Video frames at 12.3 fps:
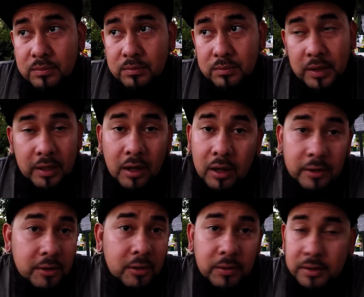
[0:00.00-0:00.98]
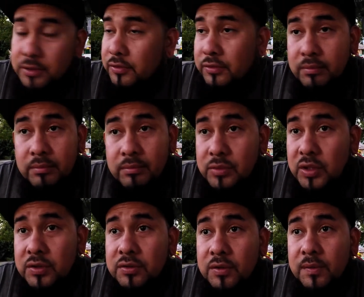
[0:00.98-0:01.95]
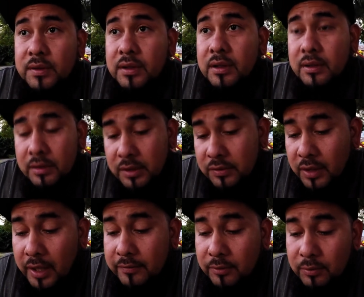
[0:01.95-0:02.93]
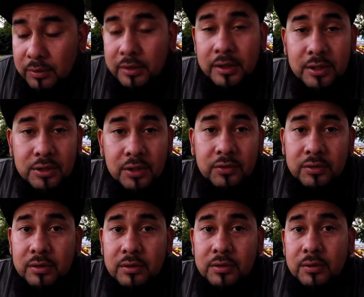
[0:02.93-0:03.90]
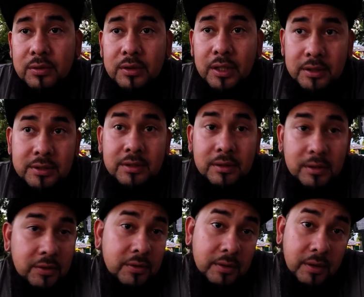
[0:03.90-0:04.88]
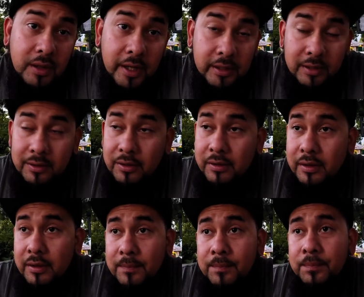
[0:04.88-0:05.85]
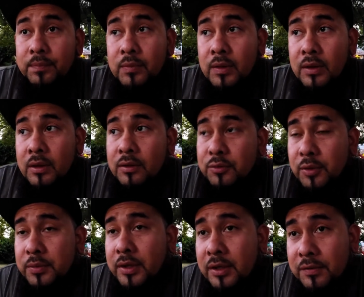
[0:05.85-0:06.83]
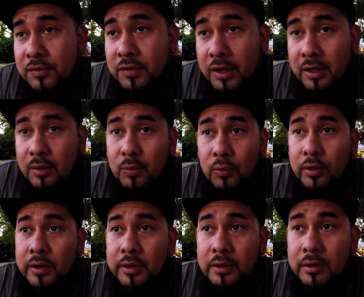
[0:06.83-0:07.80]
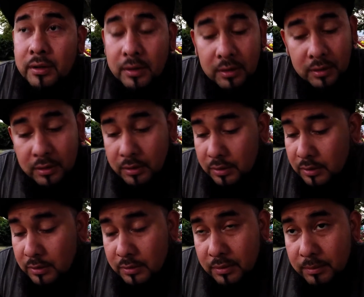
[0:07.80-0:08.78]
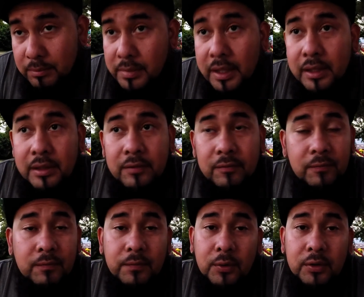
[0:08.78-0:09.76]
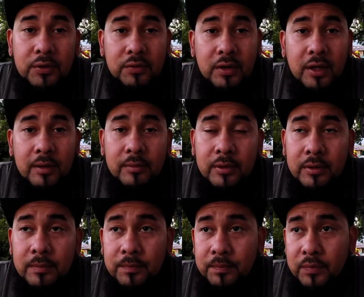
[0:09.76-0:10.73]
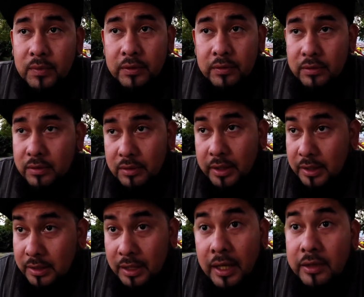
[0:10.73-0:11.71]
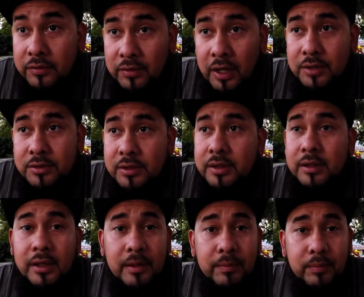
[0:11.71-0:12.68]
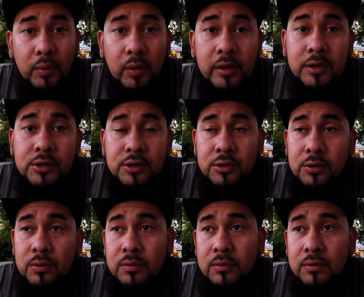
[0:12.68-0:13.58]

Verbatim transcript: like auto and just does its own thing. These I have to really adjust, do like because of the lighting and all that. So I'm thinking of just getting one main focus camera, like nice, actually like point and shoot